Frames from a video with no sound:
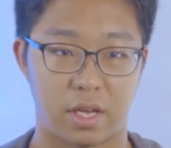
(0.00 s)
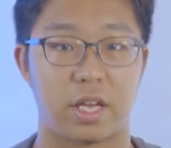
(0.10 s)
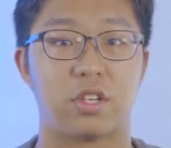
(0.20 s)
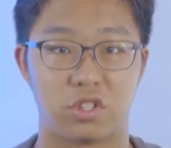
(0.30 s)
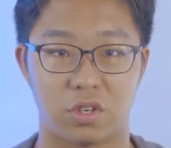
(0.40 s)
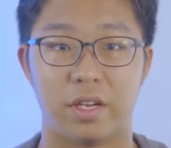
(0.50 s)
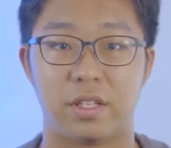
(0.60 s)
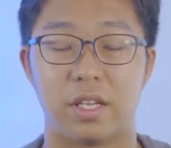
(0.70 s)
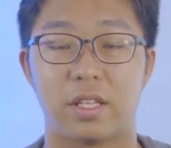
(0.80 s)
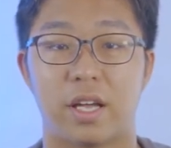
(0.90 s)
extra
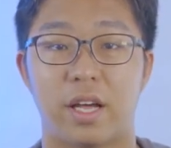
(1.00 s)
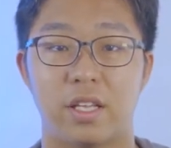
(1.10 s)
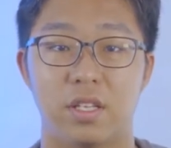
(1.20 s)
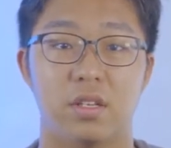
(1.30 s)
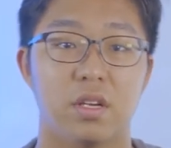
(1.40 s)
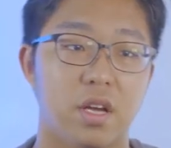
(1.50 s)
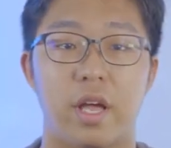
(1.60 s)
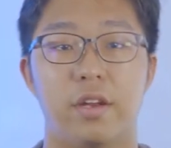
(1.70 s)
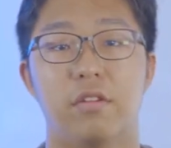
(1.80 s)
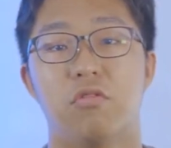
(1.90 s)
data in
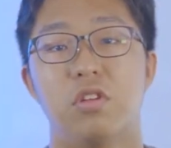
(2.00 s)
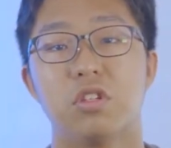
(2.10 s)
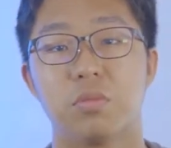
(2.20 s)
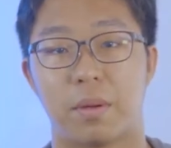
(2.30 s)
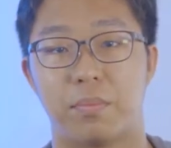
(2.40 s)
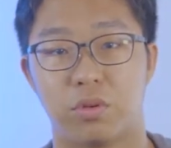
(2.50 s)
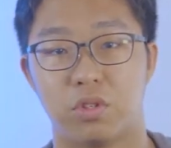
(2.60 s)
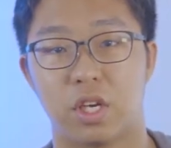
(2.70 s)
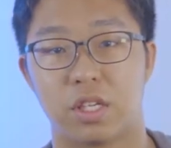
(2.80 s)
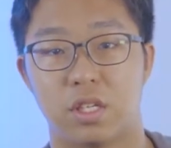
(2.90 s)
and arrange my
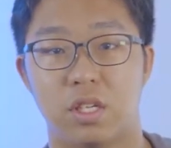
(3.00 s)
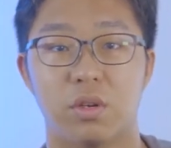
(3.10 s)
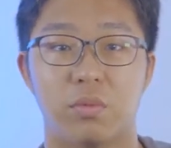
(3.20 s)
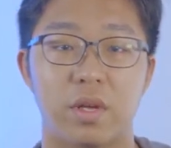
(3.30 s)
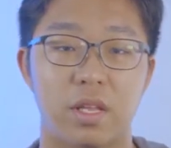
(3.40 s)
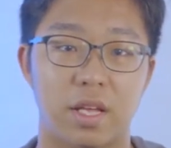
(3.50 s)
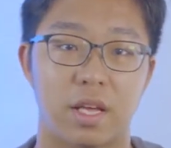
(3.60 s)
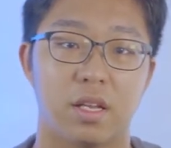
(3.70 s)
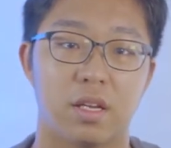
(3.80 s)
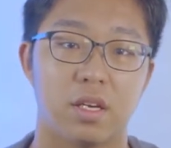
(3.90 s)
projects in a way
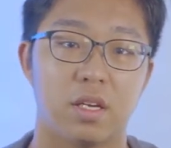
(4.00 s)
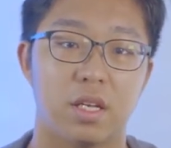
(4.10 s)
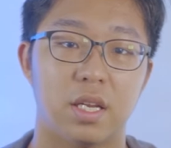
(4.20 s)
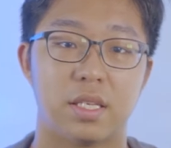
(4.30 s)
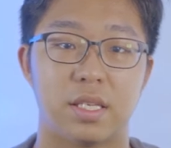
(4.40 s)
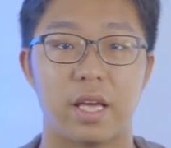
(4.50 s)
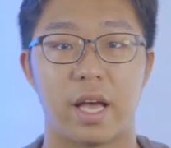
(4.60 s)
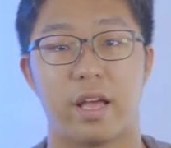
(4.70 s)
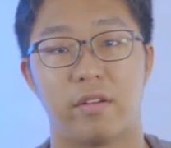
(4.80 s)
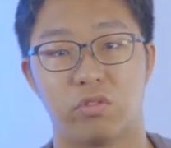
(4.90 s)
that, let's say
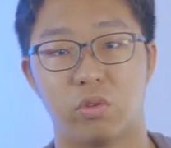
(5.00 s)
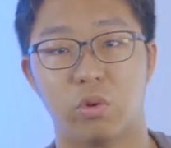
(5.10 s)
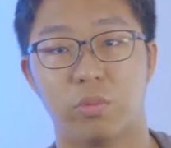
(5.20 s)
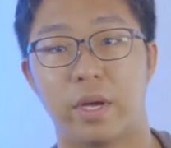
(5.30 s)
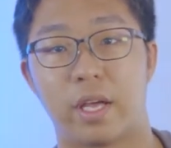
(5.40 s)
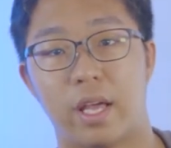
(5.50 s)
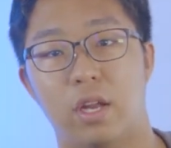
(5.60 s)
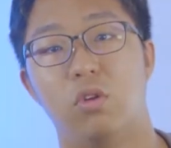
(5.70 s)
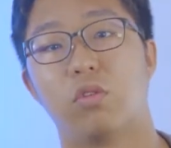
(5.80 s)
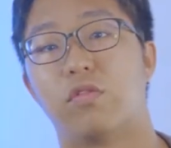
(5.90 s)
I have to go back
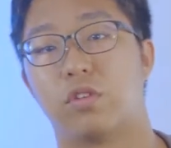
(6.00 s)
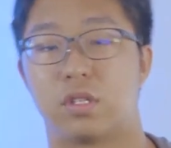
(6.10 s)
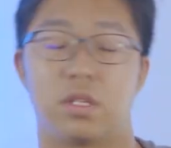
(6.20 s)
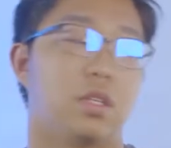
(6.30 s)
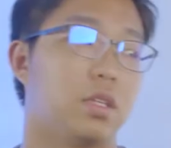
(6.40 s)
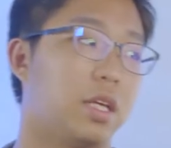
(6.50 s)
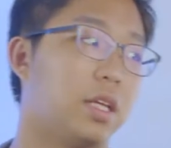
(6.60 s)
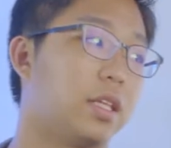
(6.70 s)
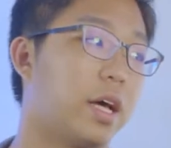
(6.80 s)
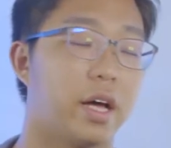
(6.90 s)
and look for certain
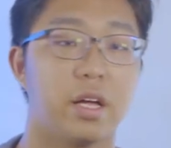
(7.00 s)
data,